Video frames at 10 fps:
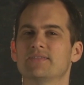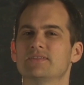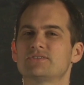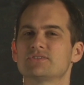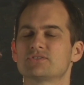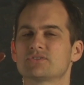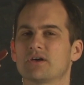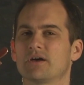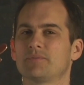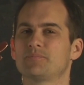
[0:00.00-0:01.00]
and this is
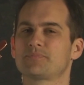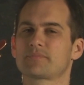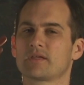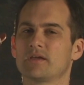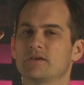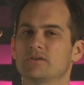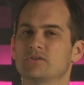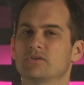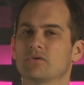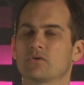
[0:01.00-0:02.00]

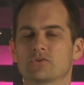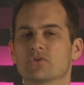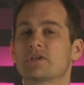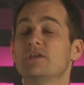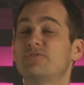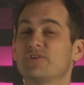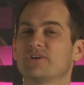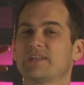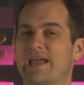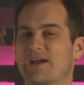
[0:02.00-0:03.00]
your key,
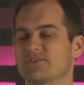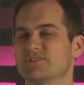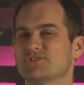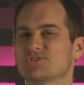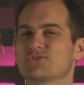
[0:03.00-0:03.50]
fill, and hair, and this